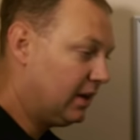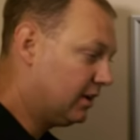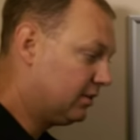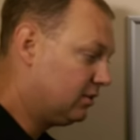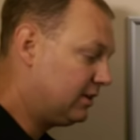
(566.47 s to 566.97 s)

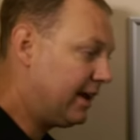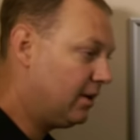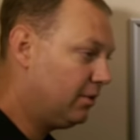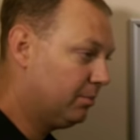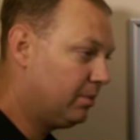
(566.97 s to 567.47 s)
On a
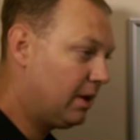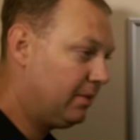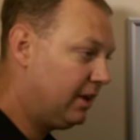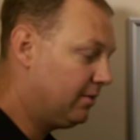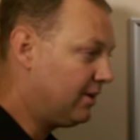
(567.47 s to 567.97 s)
dyno, you'll
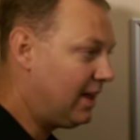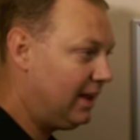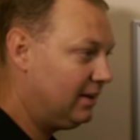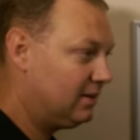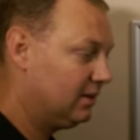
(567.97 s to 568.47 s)
probably hit around
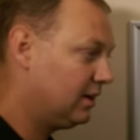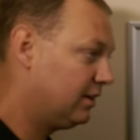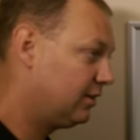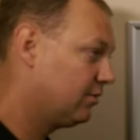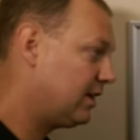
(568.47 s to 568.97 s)
eight.
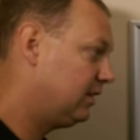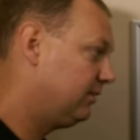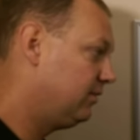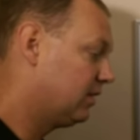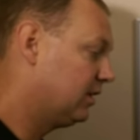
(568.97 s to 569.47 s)

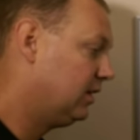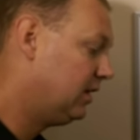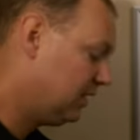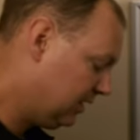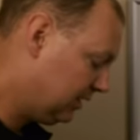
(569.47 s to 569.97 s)
Uncorrected, if you're on a
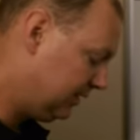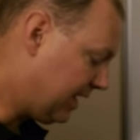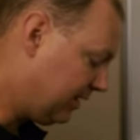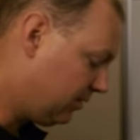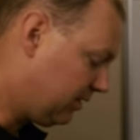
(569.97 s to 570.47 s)

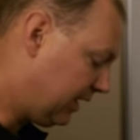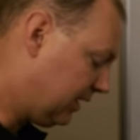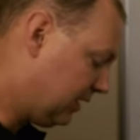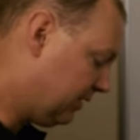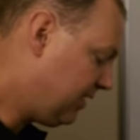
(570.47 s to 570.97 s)
dyno
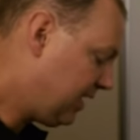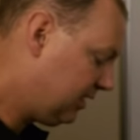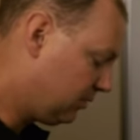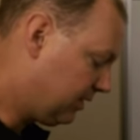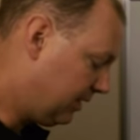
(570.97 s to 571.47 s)
like at an
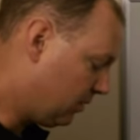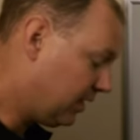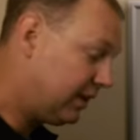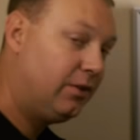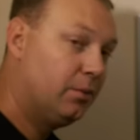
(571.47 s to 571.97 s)
event where they
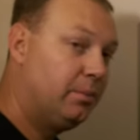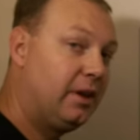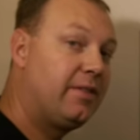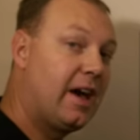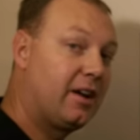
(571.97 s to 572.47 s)
want to give you a
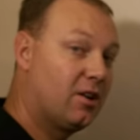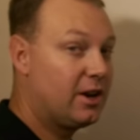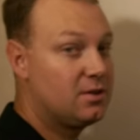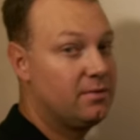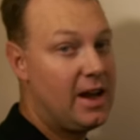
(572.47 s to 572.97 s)
big fat
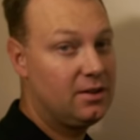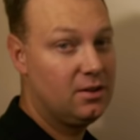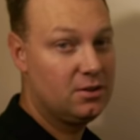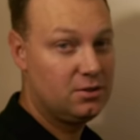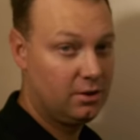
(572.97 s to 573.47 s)
correction
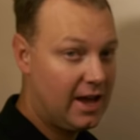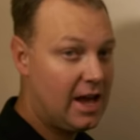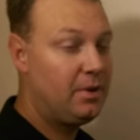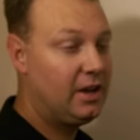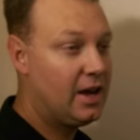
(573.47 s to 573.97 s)
factor, so you're a
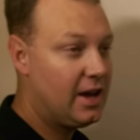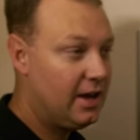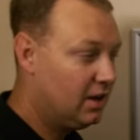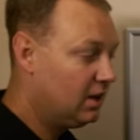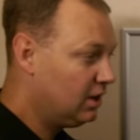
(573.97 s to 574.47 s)
happy
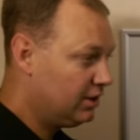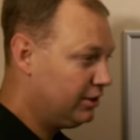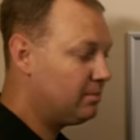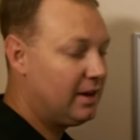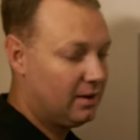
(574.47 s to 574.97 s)
guy,
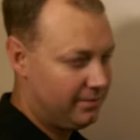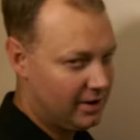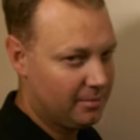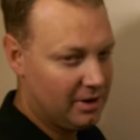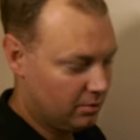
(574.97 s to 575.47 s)
you may get a
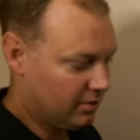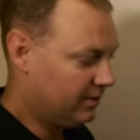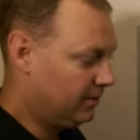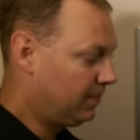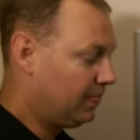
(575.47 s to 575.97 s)
fair bit more.
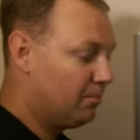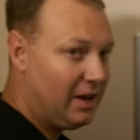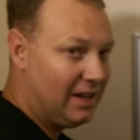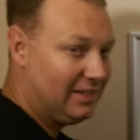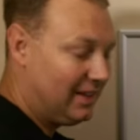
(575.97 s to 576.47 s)

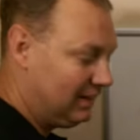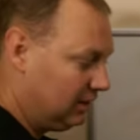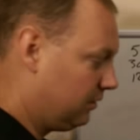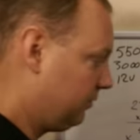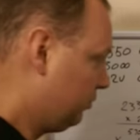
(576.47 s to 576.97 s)
But
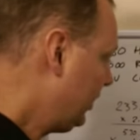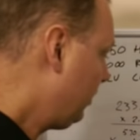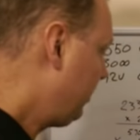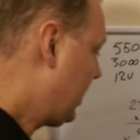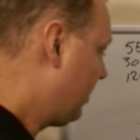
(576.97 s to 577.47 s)
you know,
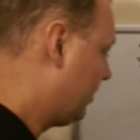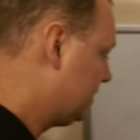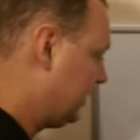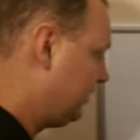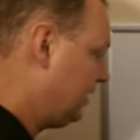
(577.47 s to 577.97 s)
real
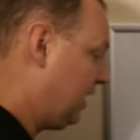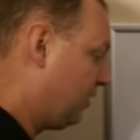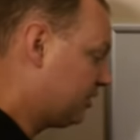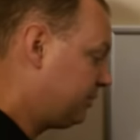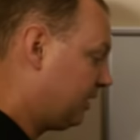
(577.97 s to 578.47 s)
power, seven,
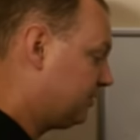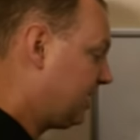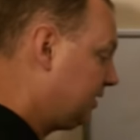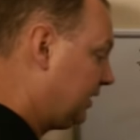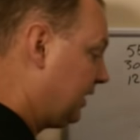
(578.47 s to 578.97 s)
eight horsepower.
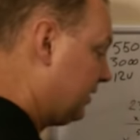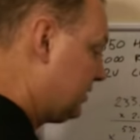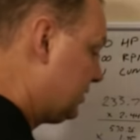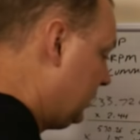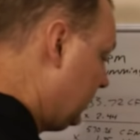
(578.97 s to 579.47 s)
So that's going to give
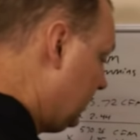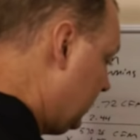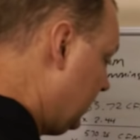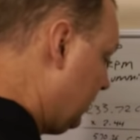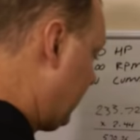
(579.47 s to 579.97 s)
us
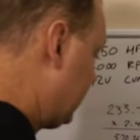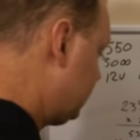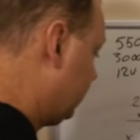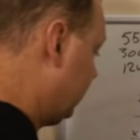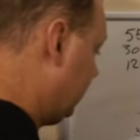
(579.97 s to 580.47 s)

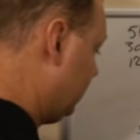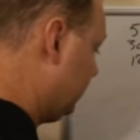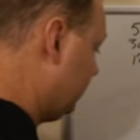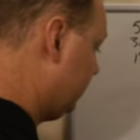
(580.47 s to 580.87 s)
basically